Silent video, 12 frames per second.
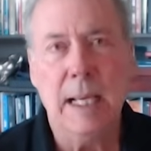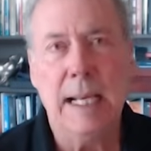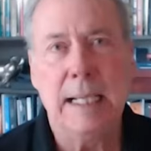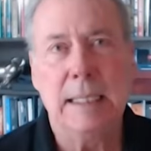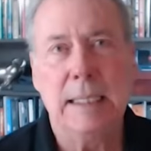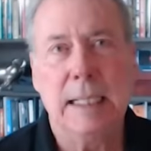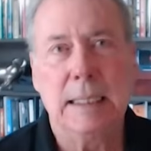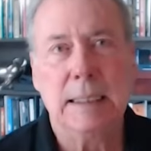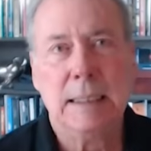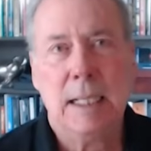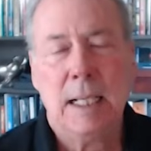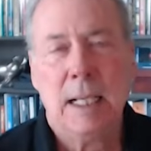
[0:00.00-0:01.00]
And
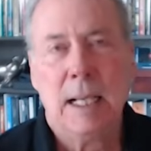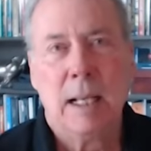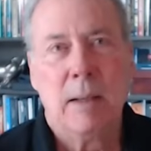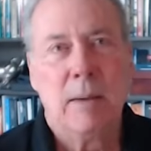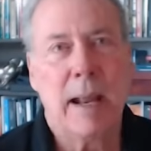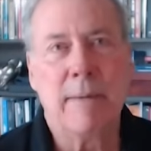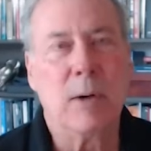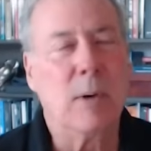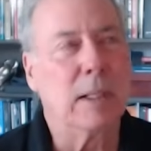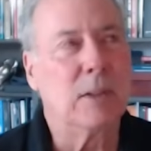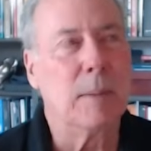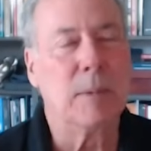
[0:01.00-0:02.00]
uh,
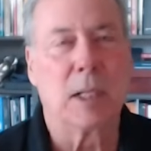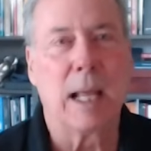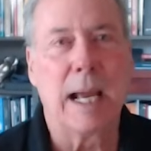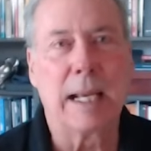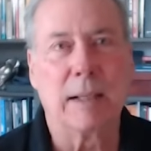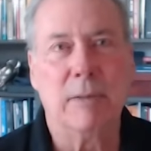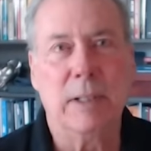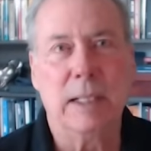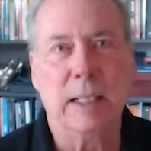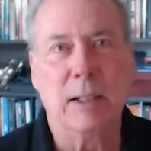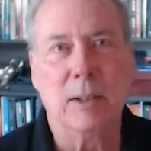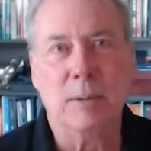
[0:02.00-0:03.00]
everyone seems to like a
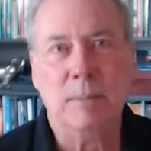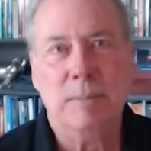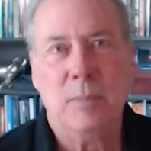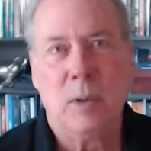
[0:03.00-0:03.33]
video.